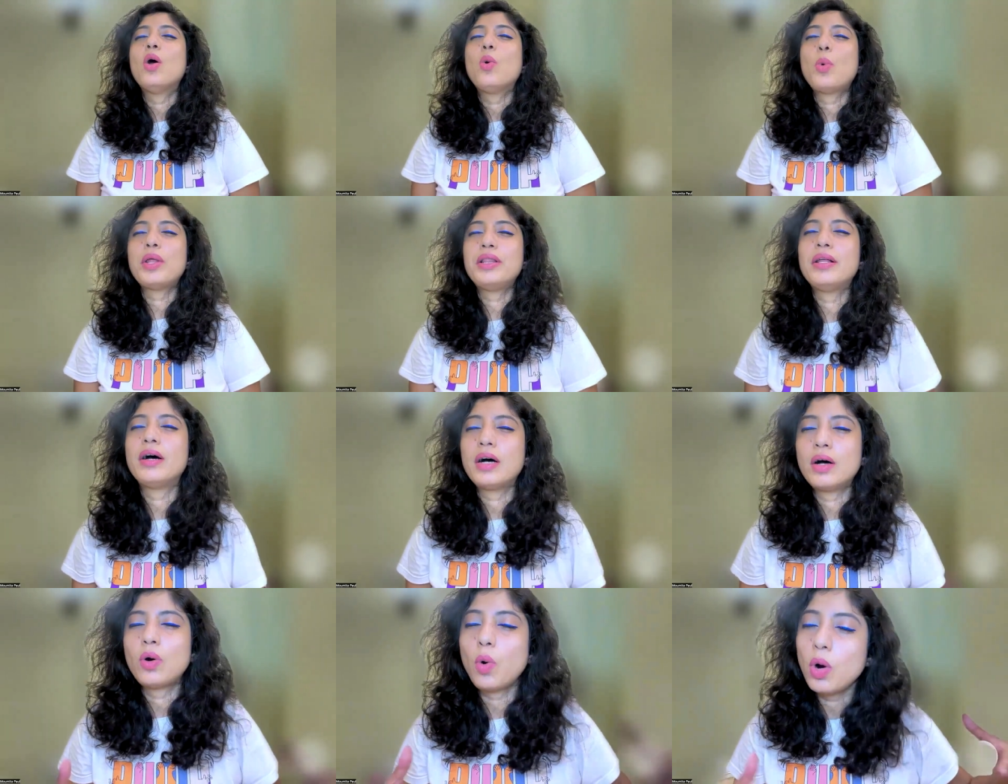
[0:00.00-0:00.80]
with
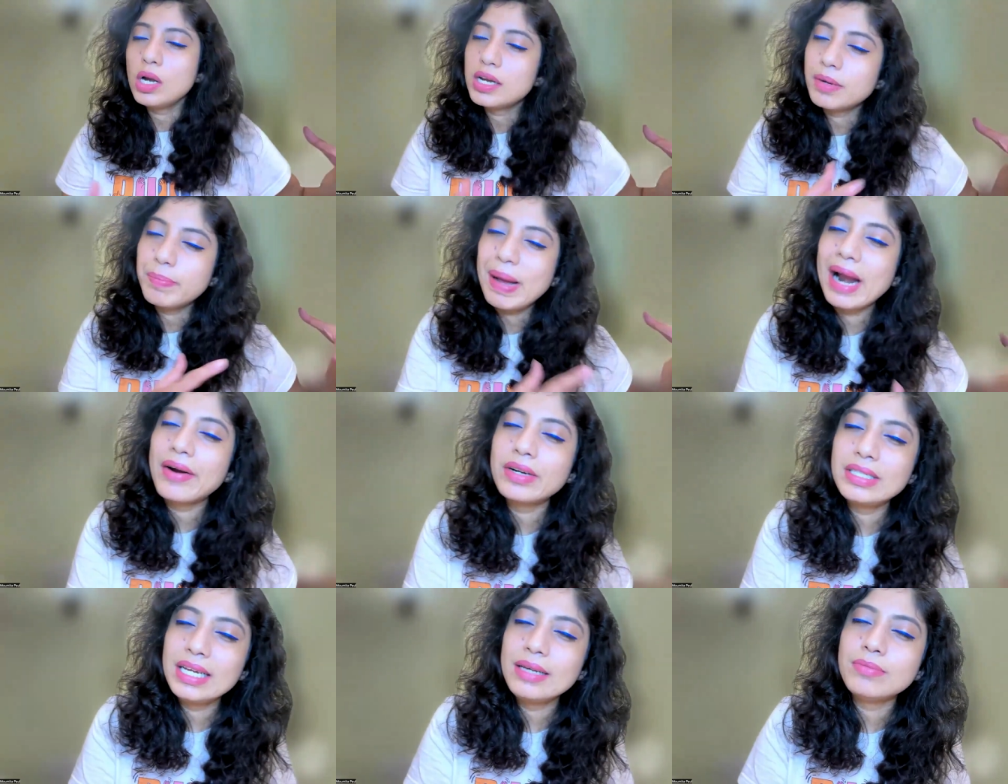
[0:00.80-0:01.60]
the older
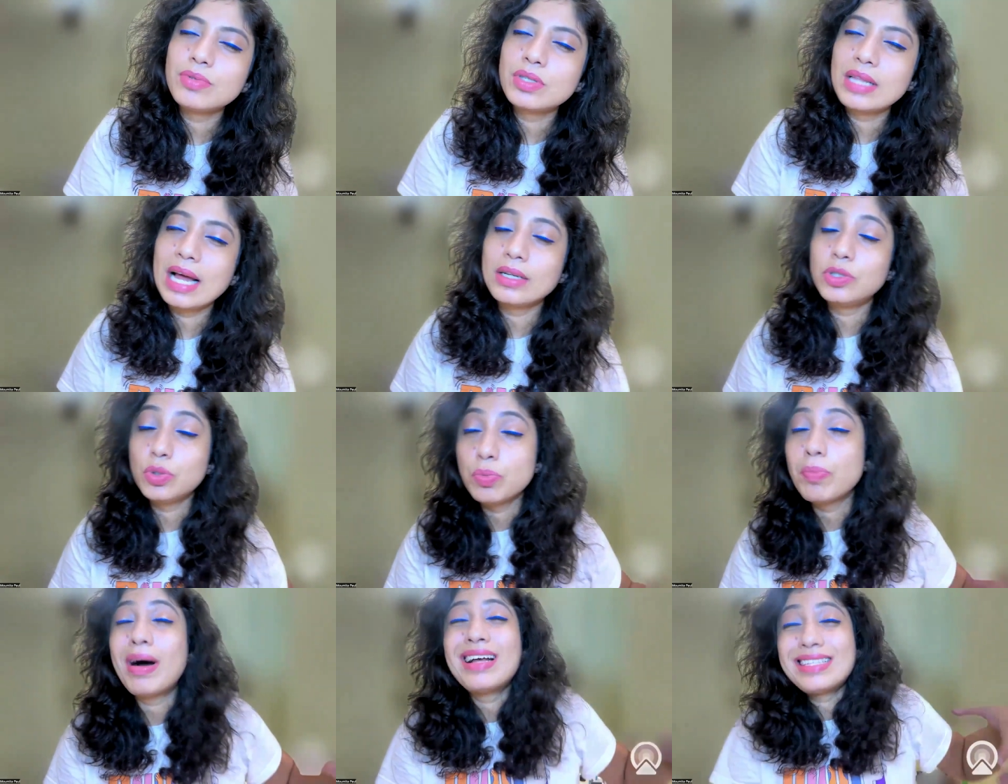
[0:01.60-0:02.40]
paradigms that you
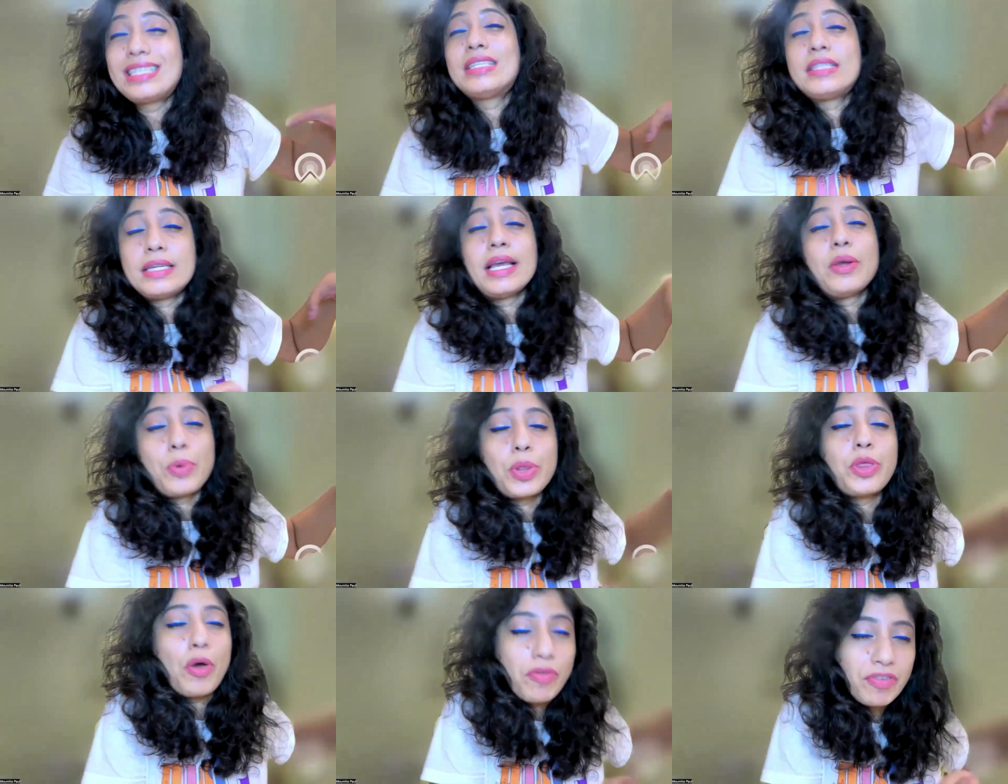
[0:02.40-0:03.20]
must stick
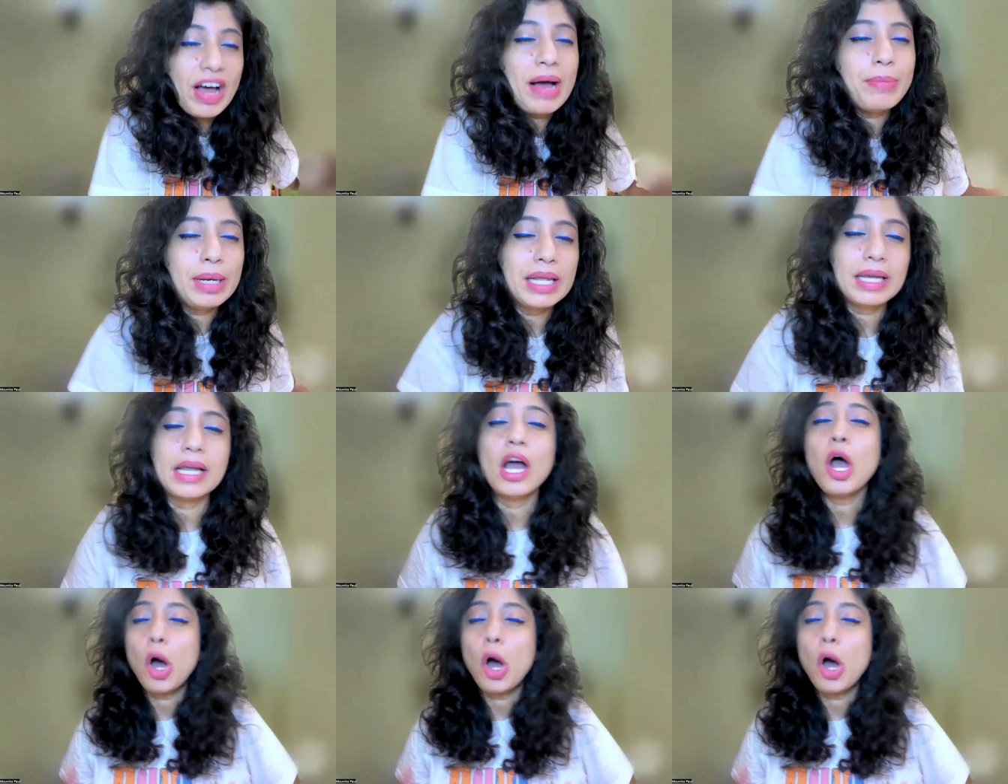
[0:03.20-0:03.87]
with your family